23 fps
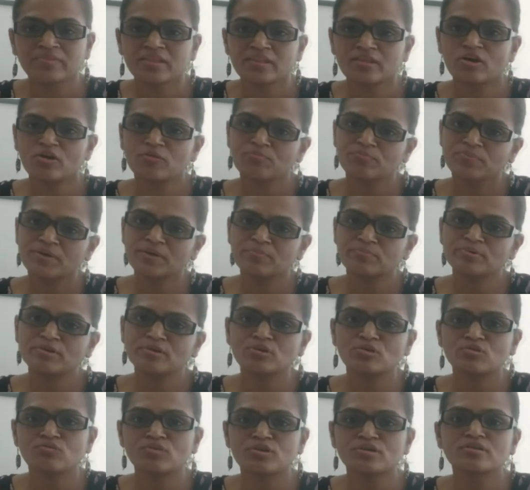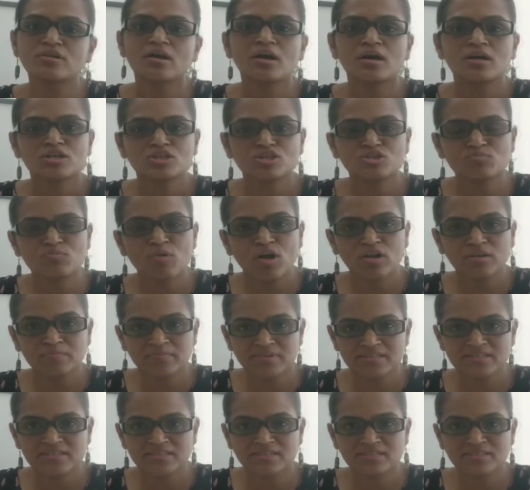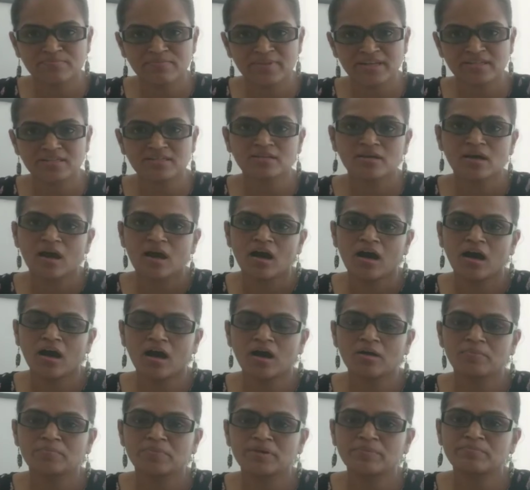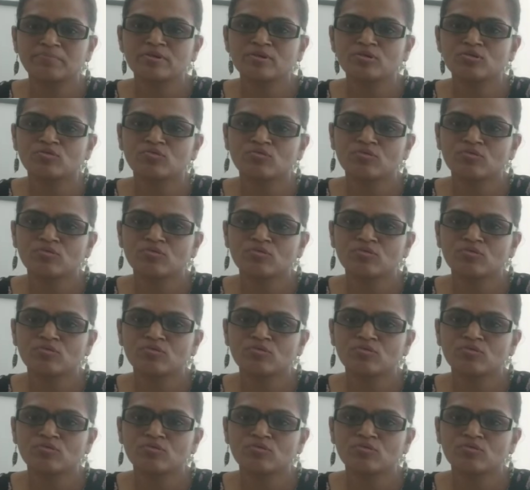Now people who were small businessmen, people